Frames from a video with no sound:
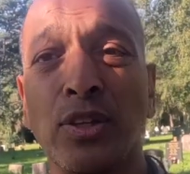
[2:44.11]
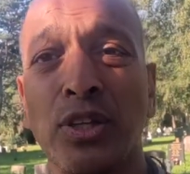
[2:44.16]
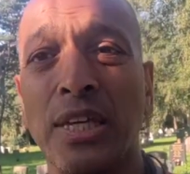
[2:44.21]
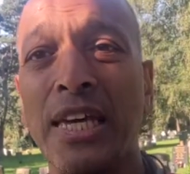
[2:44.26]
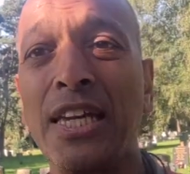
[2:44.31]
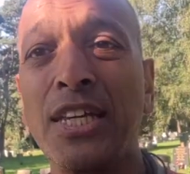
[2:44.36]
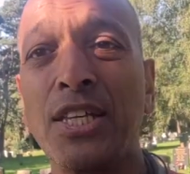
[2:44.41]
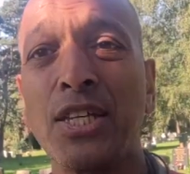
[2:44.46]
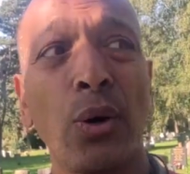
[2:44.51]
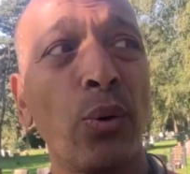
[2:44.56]

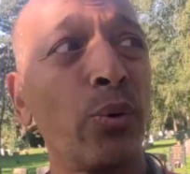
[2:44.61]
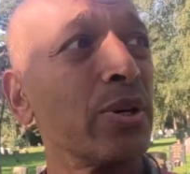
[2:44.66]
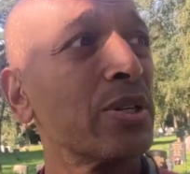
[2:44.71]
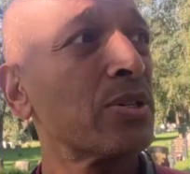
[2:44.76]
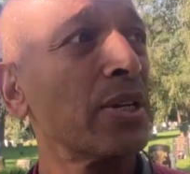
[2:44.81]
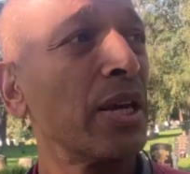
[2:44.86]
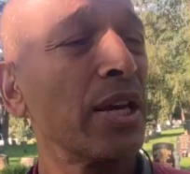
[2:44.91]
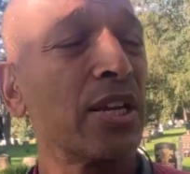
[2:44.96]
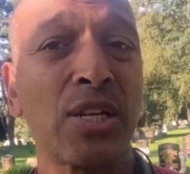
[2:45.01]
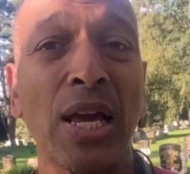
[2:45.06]
keto
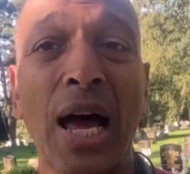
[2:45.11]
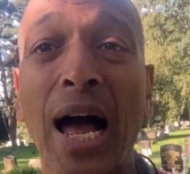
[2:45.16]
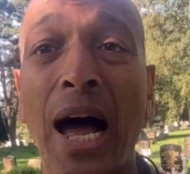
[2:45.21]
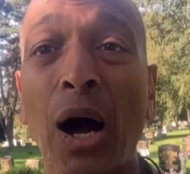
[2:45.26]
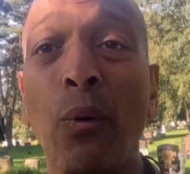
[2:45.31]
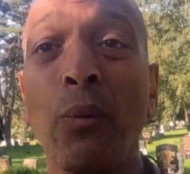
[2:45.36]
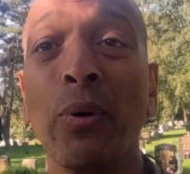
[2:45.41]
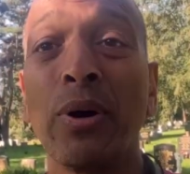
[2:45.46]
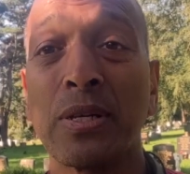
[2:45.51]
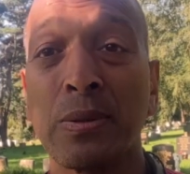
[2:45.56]
is
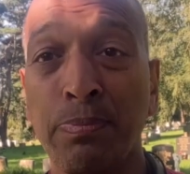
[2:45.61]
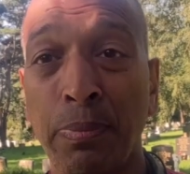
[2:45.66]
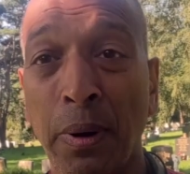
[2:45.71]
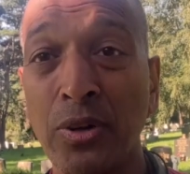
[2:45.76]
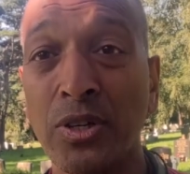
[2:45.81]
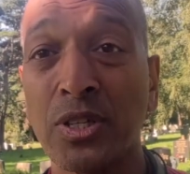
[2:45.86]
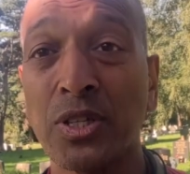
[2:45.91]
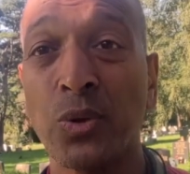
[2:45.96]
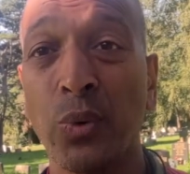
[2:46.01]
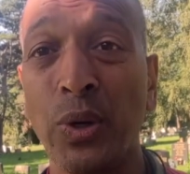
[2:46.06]
how we're
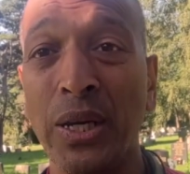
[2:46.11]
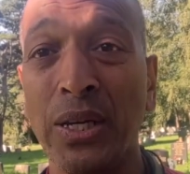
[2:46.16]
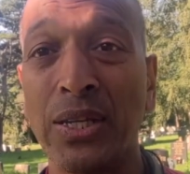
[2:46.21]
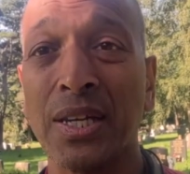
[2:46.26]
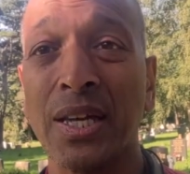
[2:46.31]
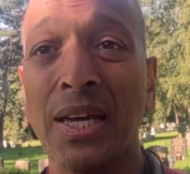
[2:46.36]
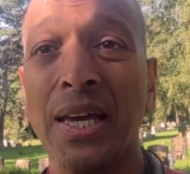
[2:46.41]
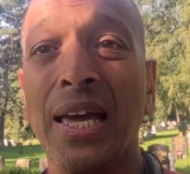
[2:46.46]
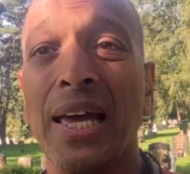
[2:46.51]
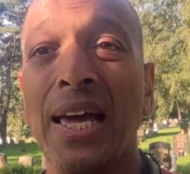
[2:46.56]
supposed to eat,
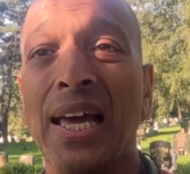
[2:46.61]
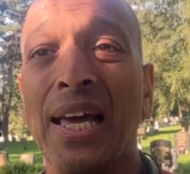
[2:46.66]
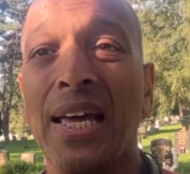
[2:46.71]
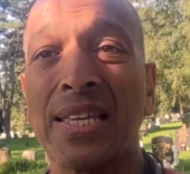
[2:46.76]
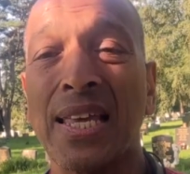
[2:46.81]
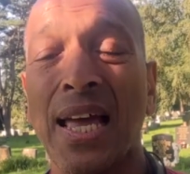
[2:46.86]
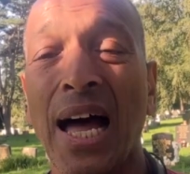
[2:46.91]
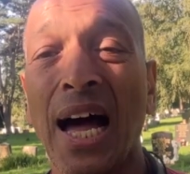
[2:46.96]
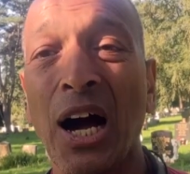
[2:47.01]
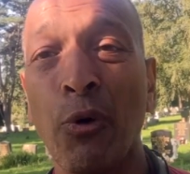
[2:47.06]
is
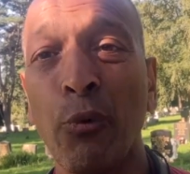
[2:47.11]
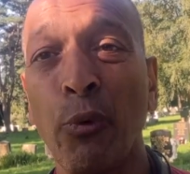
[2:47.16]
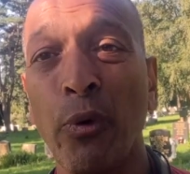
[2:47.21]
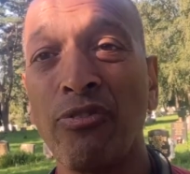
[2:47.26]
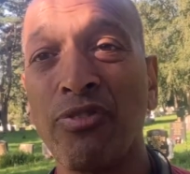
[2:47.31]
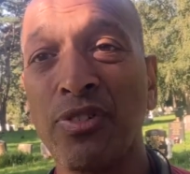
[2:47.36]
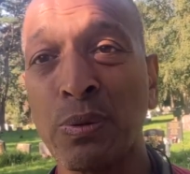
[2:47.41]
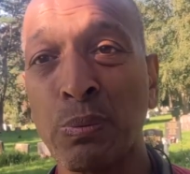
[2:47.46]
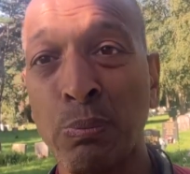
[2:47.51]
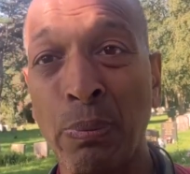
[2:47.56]
how
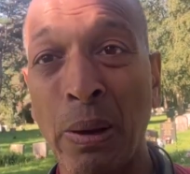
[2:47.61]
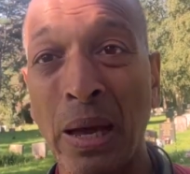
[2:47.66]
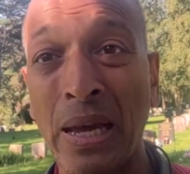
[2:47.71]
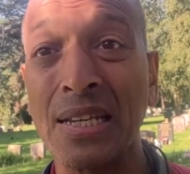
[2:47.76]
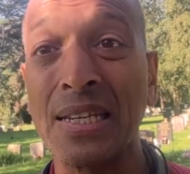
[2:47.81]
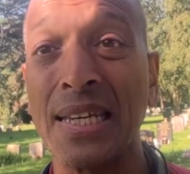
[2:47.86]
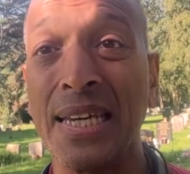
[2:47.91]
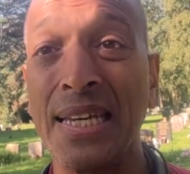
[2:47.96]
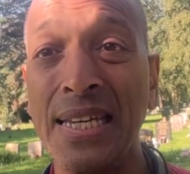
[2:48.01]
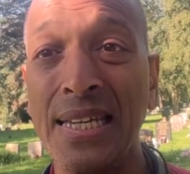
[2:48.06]
we've
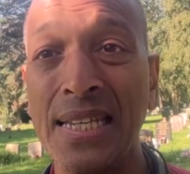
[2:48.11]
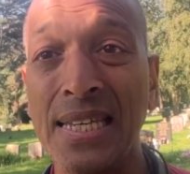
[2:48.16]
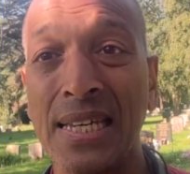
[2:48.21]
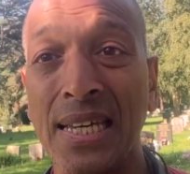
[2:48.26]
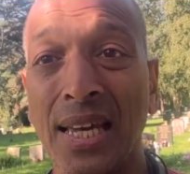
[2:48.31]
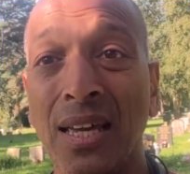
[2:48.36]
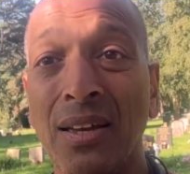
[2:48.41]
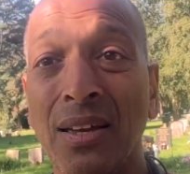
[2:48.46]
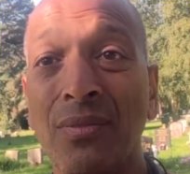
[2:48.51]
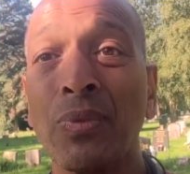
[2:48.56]
spent
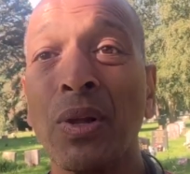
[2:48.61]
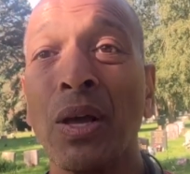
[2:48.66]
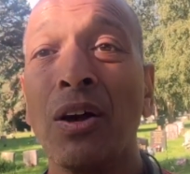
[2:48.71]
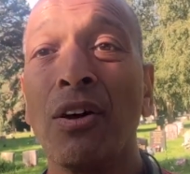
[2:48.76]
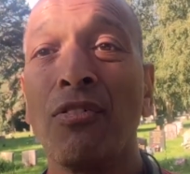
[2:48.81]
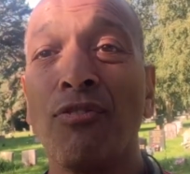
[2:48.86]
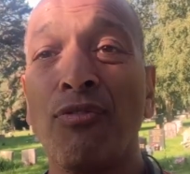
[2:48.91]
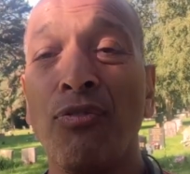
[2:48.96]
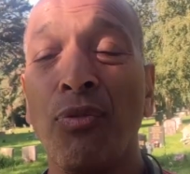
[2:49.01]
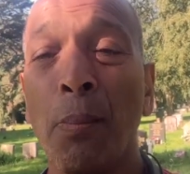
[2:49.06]
eating
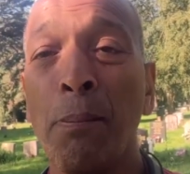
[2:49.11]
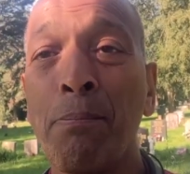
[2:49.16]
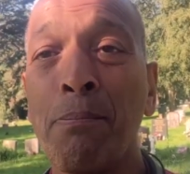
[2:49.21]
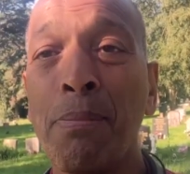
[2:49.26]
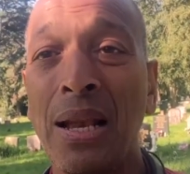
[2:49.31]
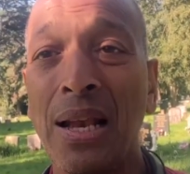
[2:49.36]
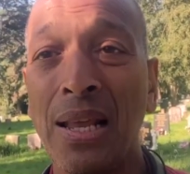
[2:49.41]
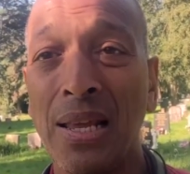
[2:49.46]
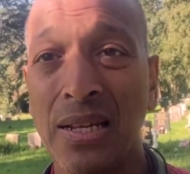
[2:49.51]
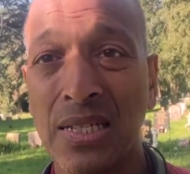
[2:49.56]
for
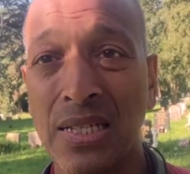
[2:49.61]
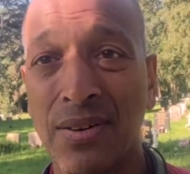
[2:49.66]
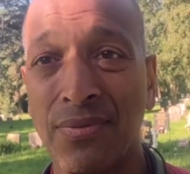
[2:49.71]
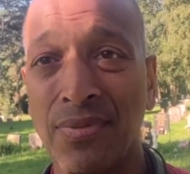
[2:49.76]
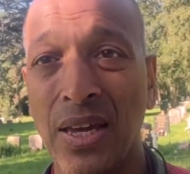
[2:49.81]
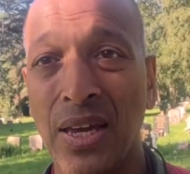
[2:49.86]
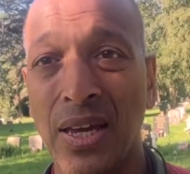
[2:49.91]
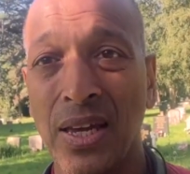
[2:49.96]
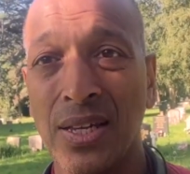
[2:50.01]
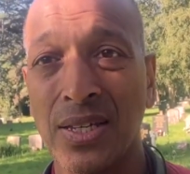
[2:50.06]
millions of
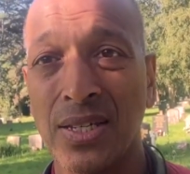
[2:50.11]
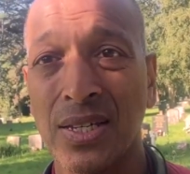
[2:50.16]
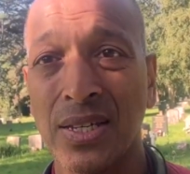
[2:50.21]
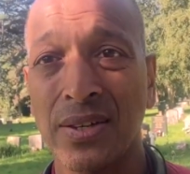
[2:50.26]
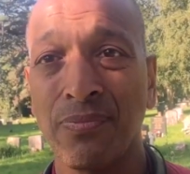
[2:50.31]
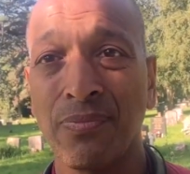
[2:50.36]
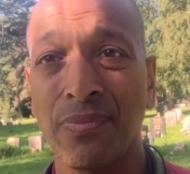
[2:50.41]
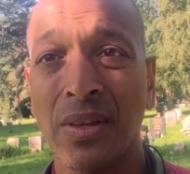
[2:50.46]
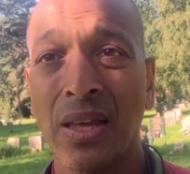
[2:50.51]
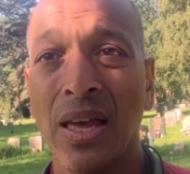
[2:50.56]
years,
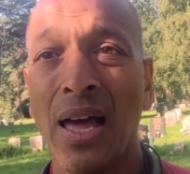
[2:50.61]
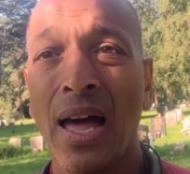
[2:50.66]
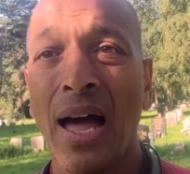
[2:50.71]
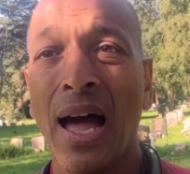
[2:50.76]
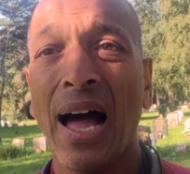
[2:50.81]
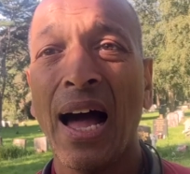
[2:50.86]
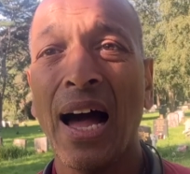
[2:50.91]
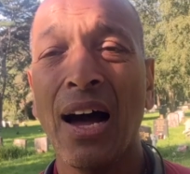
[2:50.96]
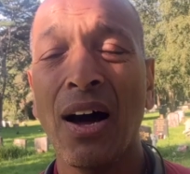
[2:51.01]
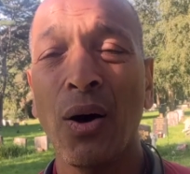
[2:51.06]

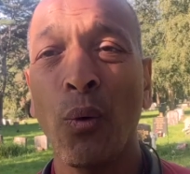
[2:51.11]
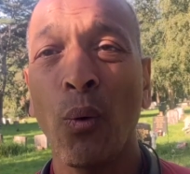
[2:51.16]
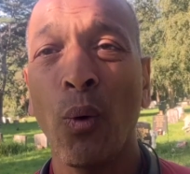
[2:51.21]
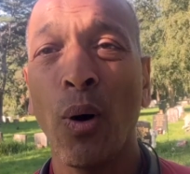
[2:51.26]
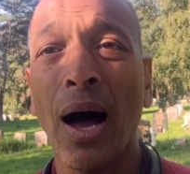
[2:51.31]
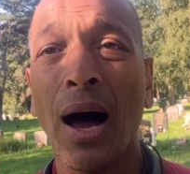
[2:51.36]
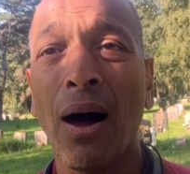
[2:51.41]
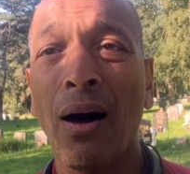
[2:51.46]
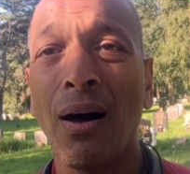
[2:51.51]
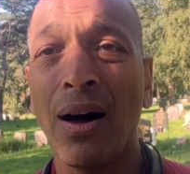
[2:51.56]
how
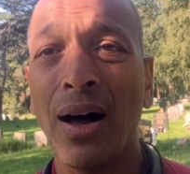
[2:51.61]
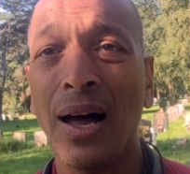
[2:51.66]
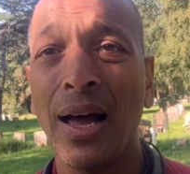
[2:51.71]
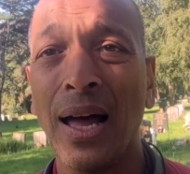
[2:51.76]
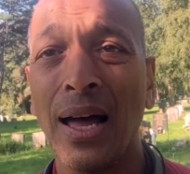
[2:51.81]
our